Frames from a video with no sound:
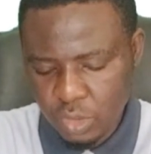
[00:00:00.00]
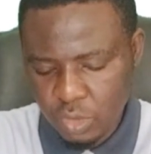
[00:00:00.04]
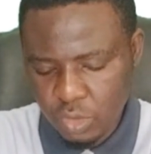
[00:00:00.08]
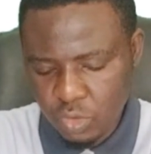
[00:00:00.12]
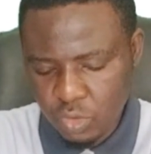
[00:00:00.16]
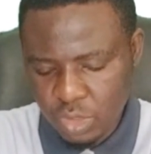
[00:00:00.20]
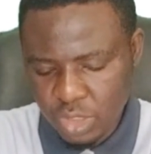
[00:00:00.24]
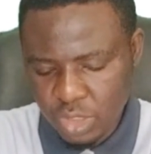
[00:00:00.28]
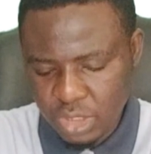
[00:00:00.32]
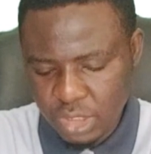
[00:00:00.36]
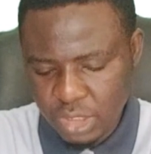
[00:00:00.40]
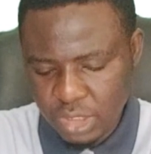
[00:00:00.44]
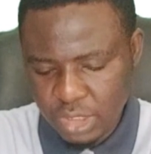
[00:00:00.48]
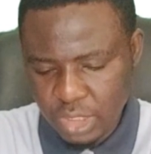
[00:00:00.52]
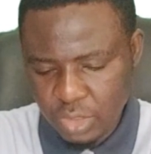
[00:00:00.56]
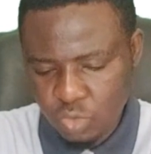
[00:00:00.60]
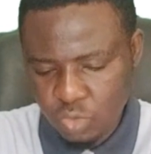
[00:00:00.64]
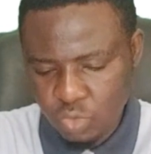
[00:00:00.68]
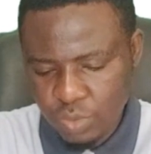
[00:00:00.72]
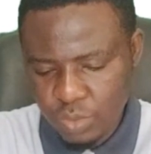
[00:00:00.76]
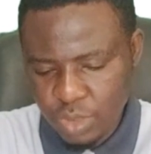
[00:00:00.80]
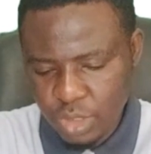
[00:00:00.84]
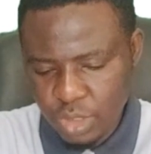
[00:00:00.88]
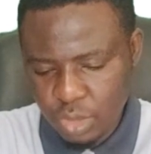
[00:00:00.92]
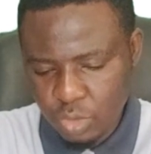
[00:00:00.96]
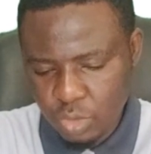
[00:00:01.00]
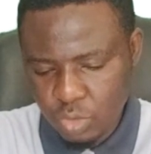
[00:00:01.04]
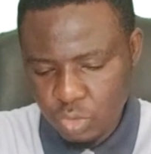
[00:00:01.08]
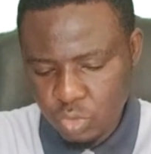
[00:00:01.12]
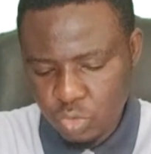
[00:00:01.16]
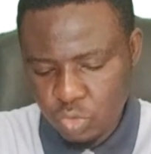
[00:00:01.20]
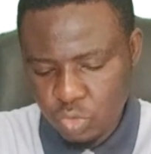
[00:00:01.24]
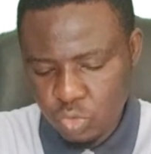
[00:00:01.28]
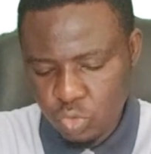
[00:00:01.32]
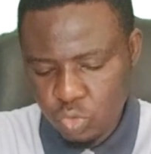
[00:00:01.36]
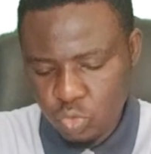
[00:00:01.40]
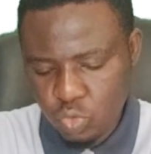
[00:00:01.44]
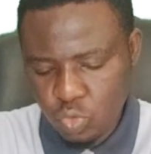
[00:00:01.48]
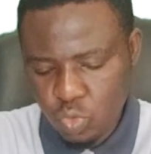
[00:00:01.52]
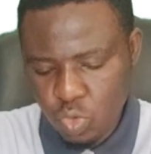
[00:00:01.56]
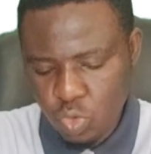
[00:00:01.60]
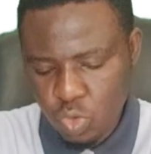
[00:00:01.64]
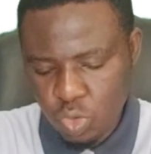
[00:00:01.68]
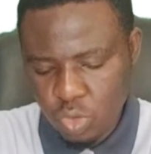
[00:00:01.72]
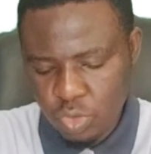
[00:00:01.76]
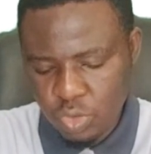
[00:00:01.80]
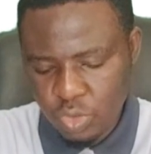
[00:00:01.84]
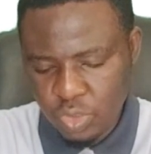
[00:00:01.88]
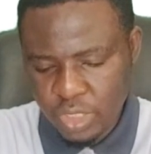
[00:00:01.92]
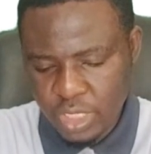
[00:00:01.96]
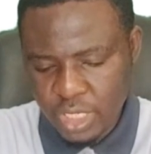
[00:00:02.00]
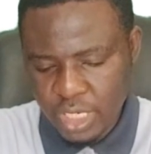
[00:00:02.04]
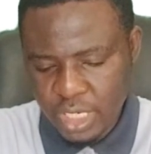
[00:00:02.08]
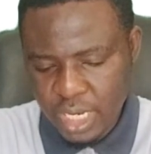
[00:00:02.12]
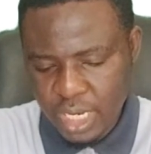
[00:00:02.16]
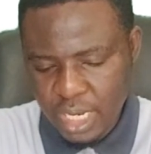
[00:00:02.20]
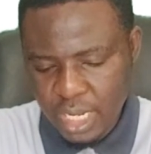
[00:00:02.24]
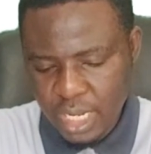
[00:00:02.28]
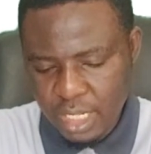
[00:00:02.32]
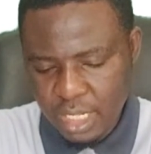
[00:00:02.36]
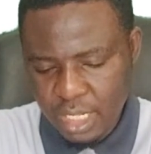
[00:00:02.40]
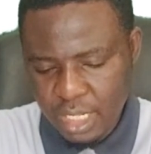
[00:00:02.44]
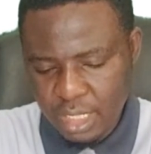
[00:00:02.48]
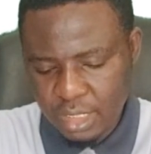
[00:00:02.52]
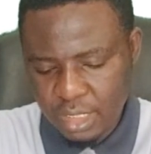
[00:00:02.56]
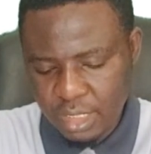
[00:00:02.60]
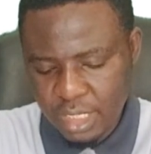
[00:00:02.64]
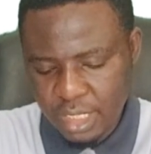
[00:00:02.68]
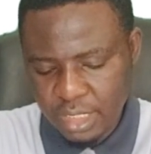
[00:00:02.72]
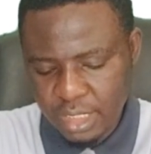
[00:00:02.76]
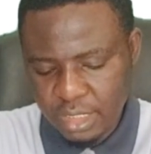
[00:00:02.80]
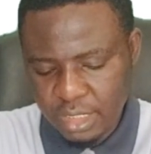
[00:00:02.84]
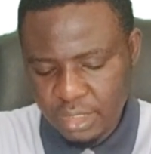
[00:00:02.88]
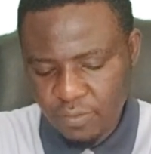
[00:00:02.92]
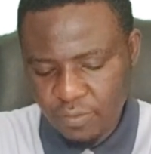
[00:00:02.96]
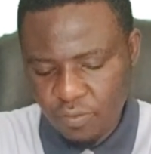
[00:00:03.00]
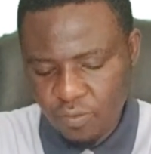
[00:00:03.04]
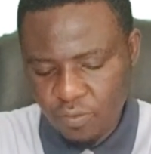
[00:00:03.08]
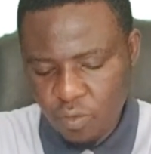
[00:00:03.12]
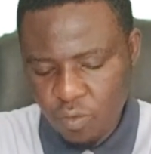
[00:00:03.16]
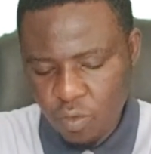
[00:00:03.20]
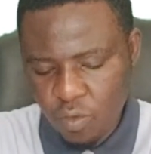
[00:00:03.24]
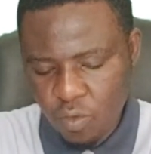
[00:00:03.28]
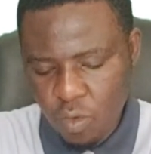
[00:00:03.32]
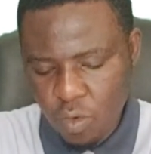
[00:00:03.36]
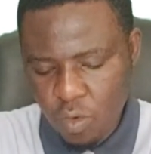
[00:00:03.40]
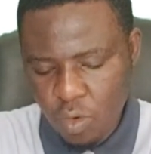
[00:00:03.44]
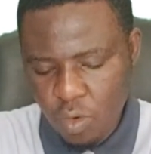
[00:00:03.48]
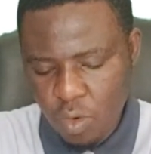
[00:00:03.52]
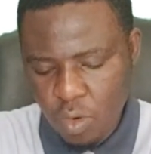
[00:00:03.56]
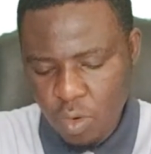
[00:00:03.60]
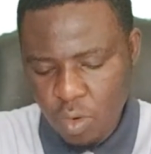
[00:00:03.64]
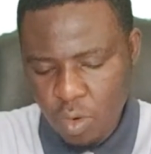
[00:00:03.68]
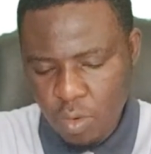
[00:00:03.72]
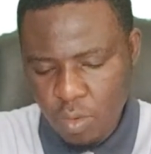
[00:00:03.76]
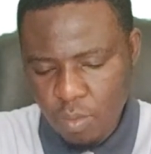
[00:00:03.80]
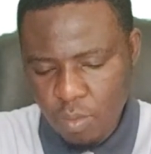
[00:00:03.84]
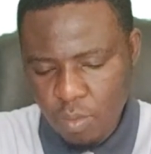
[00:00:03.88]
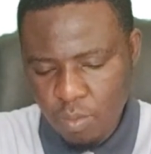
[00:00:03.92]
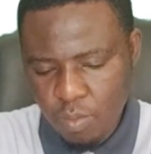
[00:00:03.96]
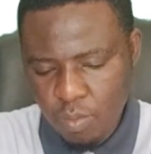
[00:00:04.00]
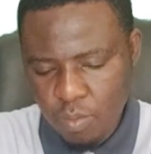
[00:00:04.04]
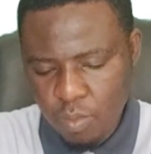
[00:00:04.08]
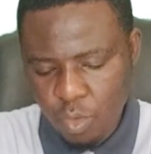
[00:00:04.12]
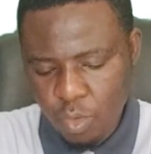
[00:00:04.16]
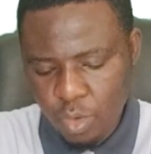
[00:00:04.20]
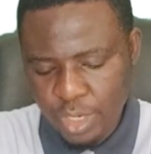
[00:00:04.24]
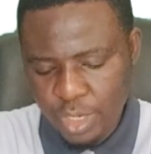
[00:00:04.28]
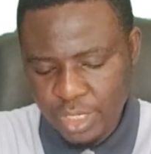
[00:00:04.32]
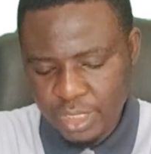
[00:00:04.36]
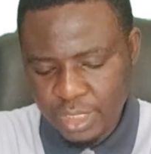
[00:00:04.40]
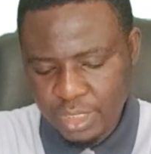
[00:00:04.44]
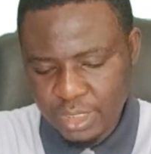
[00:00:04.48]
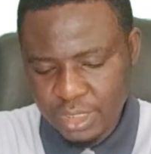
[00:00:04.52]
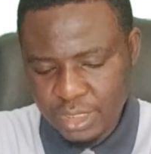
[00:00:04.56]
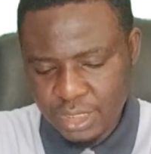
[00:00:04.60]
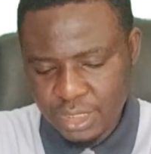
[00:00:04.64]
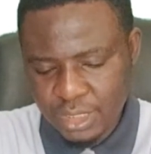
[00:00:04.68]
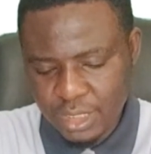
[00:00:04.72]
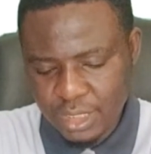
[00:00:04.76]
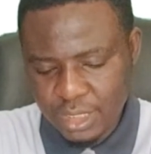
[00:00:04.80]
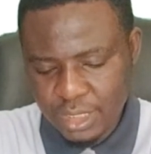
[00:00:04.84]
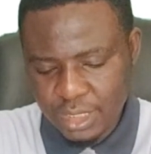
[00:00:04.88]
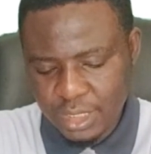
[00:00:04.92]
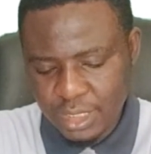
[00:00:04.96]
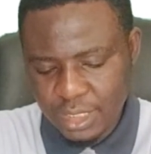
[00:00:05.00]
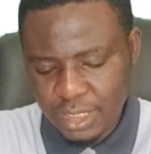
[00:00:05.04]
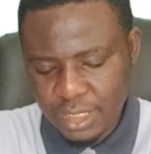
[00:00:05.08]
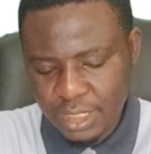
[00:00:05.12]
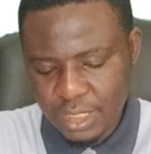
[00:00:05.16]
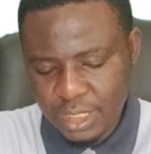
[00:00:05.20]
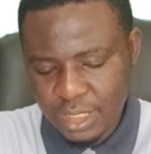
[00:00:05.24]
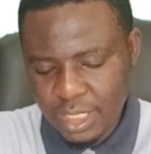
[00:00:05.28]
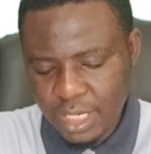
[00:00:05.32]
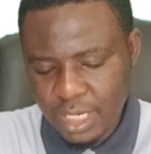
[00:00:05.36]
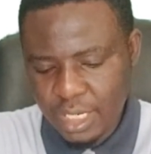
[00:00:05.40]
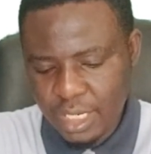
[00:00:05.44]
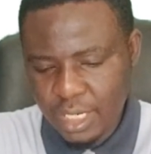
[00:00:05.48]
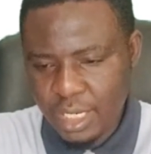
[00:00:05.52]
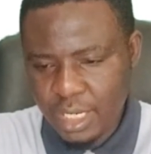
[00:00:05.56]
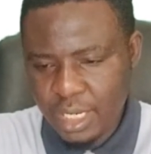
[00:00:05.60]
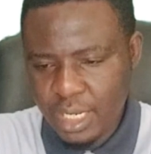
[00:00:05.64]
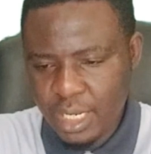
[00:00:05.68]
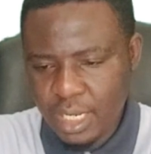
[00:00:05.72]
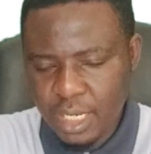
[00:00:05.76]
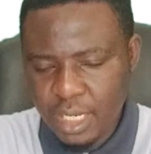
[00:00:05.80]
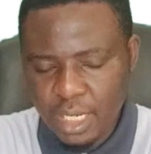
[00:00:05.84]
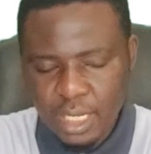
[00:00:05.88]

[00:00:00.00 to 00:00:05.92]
So is said to be 234.3.